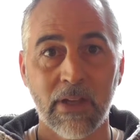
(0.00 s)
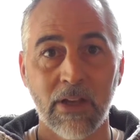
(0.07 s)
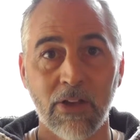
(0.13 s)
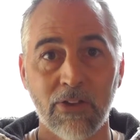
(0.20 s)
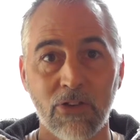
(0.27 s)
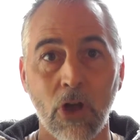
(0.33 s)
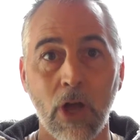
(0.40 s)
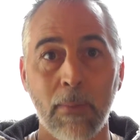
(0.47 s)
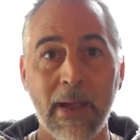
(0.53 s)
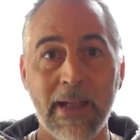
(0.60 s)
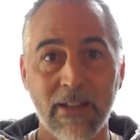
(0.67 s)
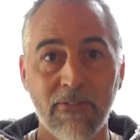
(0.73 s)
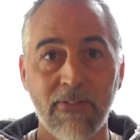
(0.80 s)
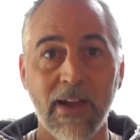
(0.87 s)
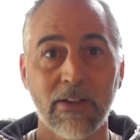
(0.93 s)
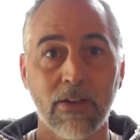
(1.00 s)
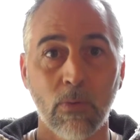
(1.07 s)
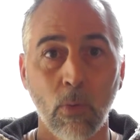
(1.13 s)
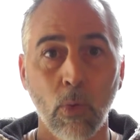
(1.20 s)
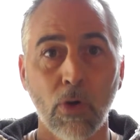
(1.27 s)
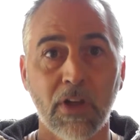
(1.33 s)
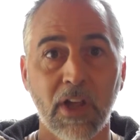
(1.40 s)
So I'm in effect
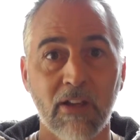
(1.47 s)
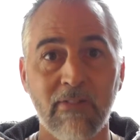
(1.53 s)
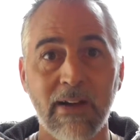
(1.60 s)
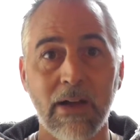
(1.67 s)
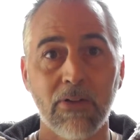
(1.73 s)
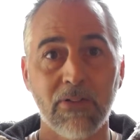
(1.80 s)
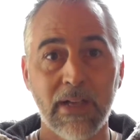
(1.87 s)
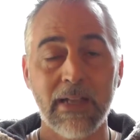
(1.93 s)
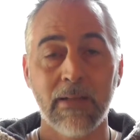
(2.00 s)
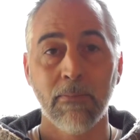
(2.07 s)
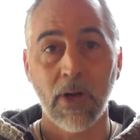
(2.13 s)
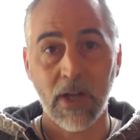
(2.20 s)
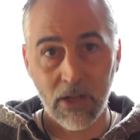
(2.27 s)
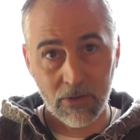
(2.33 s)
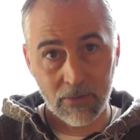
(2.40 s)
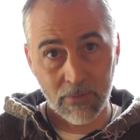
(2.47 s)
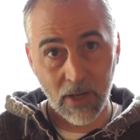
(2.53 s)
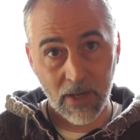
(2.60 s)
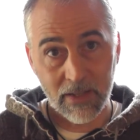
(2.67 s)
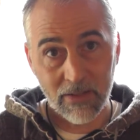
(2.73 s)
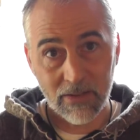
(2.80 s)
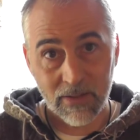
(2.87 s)
walking around in my own
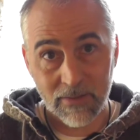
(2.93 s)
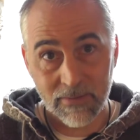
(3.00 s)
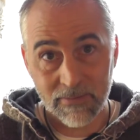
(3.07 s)
mind.